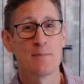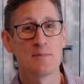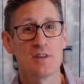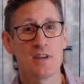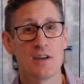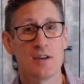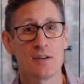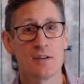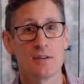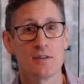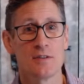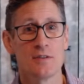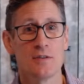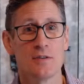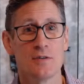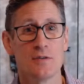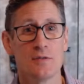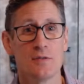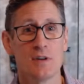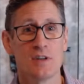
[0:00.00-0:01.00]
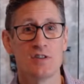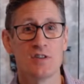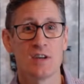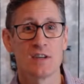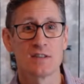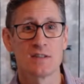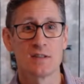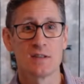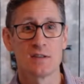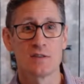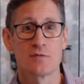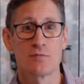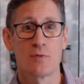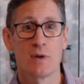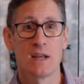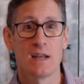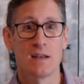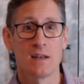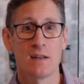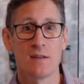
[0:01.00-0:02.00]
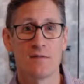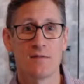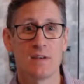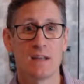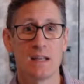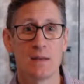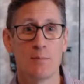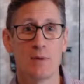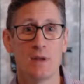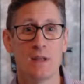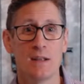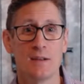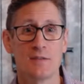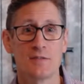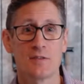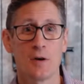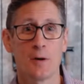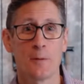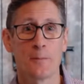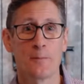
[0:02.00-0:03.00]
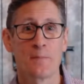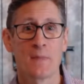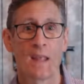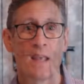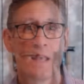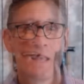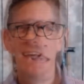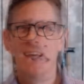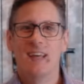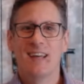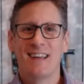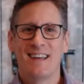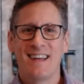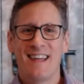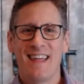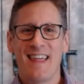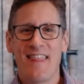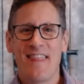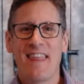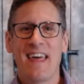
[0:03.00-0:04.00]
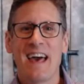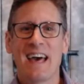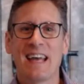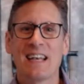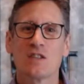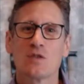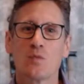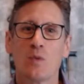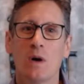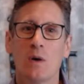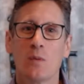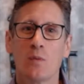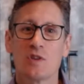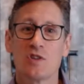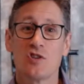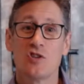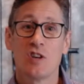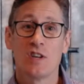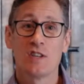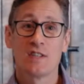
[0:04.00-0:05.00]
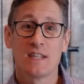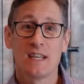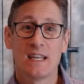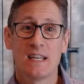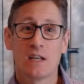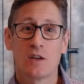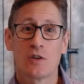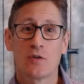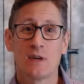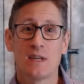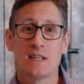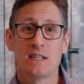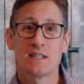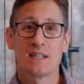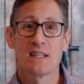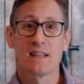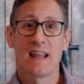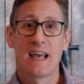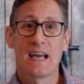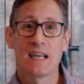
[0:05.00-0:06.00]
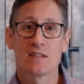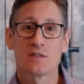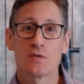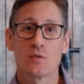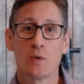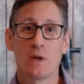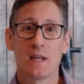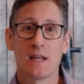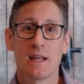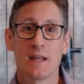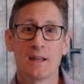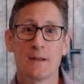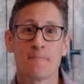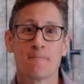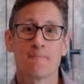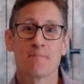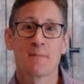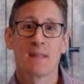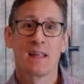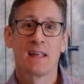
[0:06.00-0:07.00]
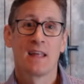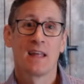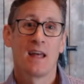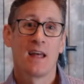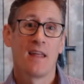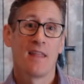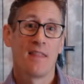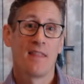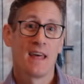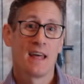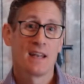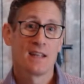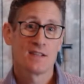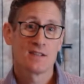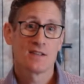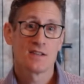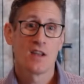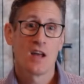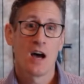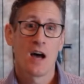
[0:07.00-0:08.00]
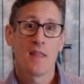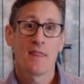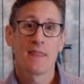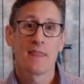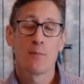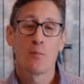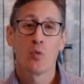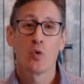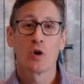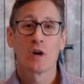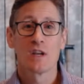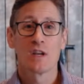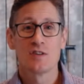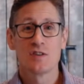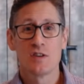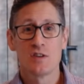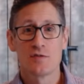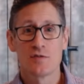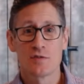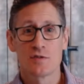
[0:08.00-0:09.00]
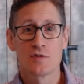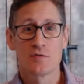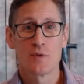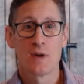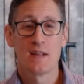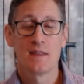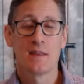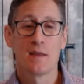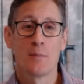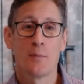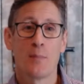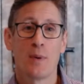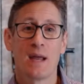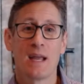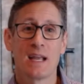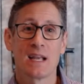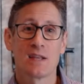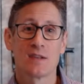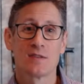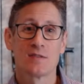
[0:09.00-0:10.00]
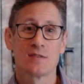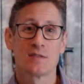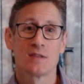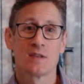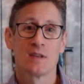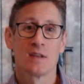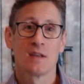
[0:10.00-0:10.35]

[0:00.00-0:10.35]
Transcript: a year to adjust this rate if need be. So that is what was just increased last week. That is not the mortgage interest rate that banks